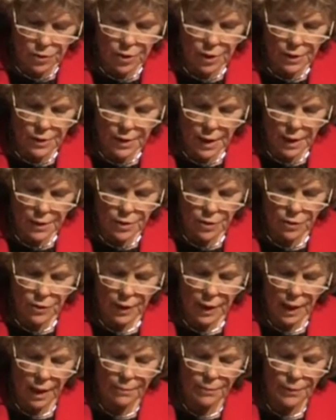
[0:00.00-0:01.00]
said to the
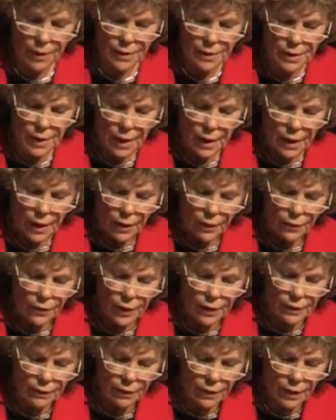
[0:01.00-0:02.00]
cabinet
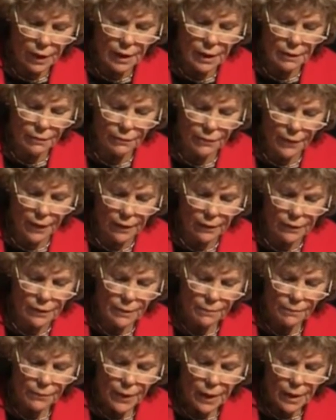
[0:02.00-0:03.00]
that he felt
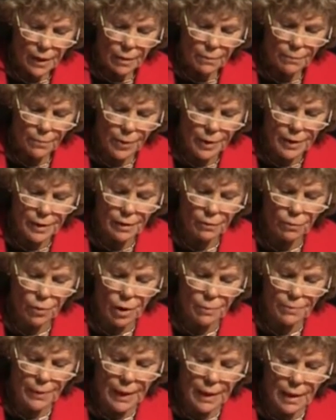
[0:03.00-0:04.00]
Britain
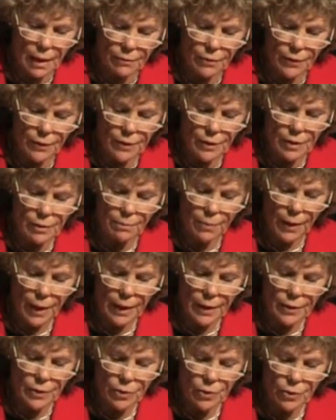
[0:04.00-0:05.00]
will be governed by
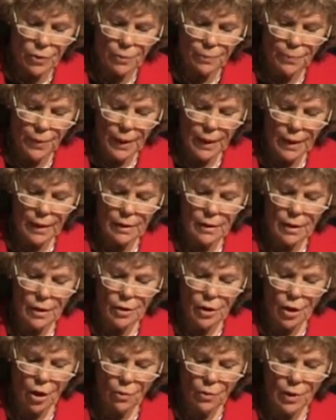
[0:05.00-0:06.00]
a
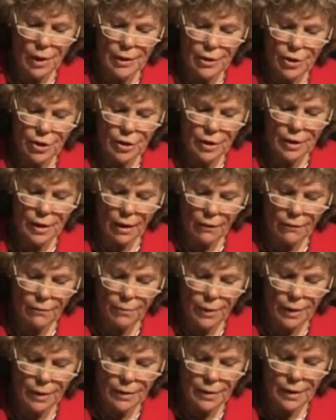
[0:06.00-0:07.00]
European coalition
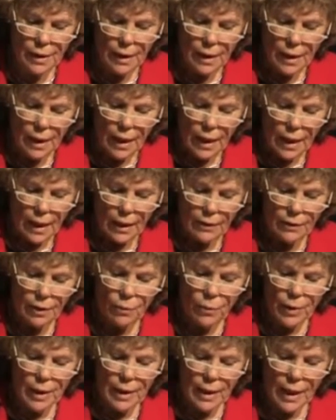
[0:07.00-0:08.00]
government
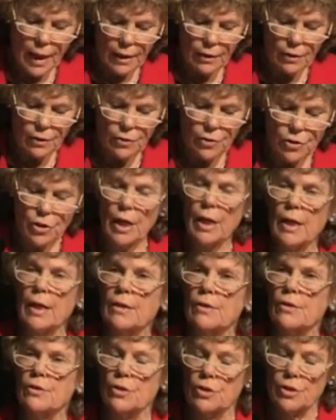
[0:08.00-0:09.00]
that we cannot
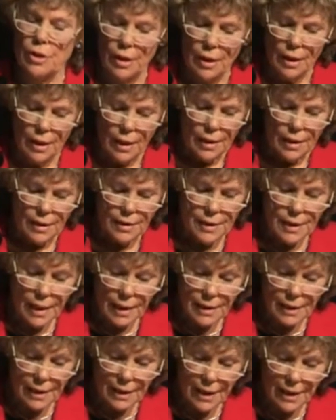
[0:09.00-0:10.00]
change
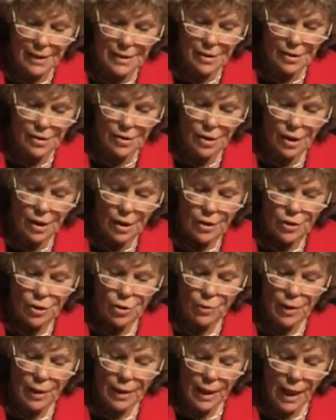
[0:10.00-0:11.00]
dedicated
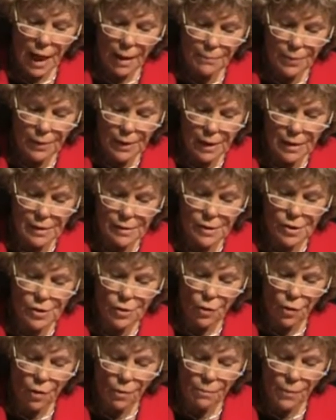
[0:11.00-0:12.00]
to a capitalist
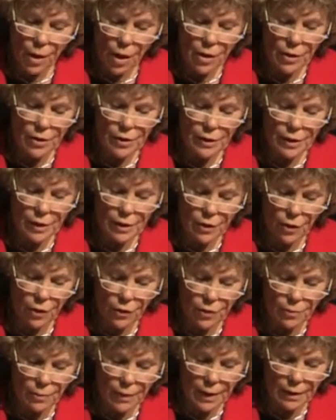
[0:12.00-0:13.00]
or market
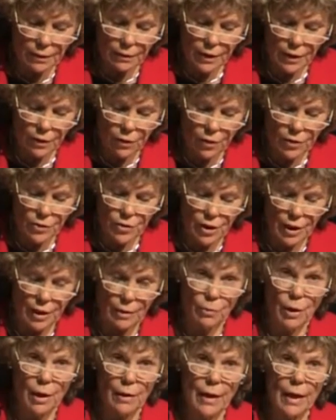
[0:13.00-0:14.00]
economy theology.
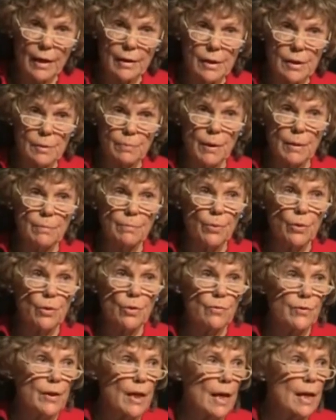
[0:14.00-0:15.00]
Well, that has been
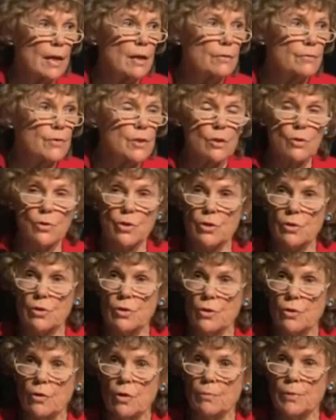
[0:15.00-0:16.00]
proved. The end of social
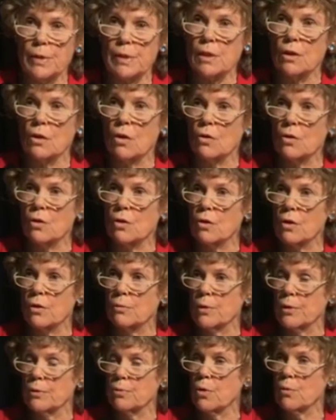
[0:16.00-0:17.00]
Europe has long
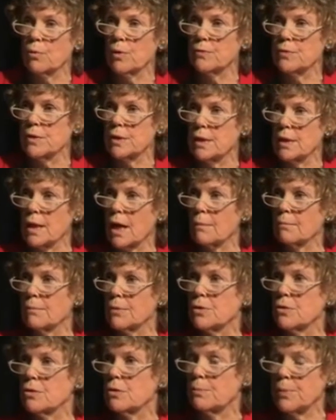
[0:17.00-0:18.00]
gone with what we've seen happen
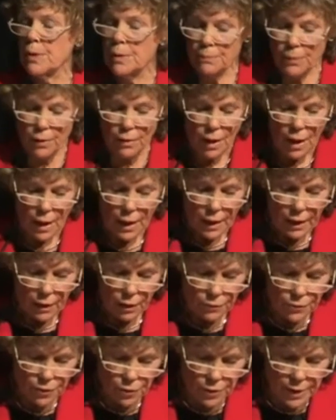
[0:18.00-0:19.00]
to the people
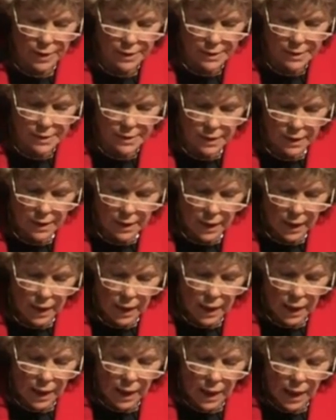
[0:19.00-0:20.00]
of Greece.
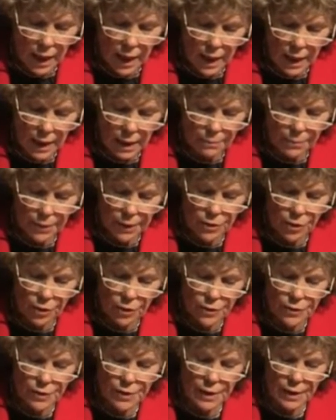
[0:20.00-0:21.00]

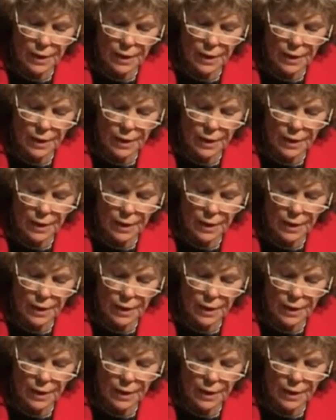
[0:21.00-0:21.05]
Because